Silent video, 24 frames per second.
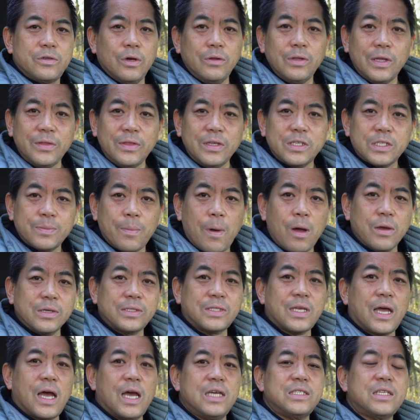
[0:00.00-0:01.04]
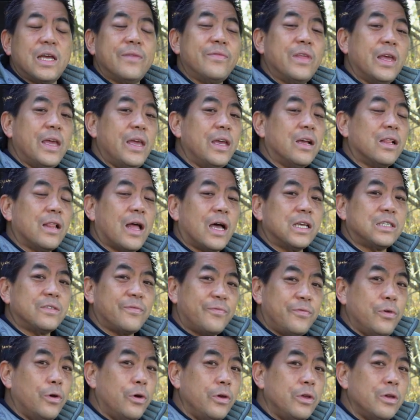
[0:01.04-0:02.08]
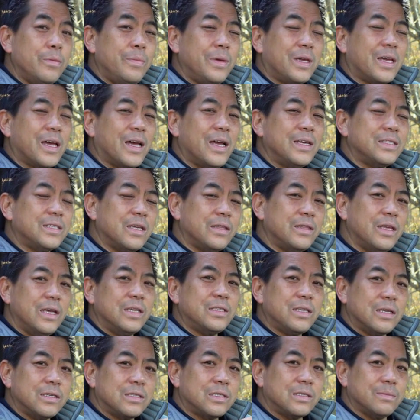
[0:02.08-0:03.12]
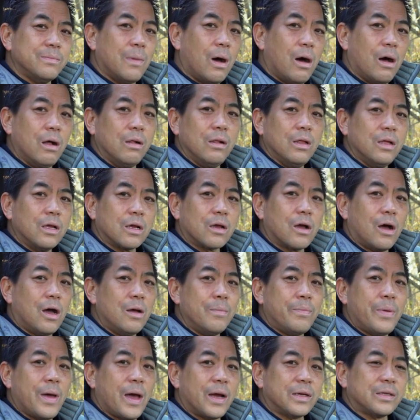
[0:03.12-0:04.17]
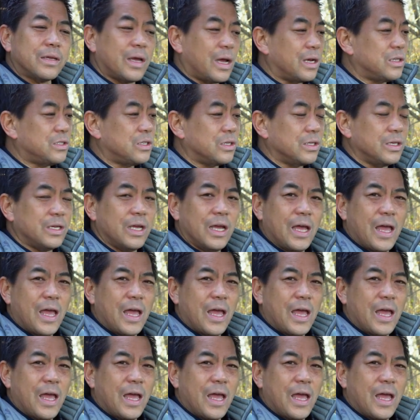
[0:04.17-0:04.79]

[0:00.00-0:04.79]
Don't let the small size of the A-Class fool you, because this small compact actually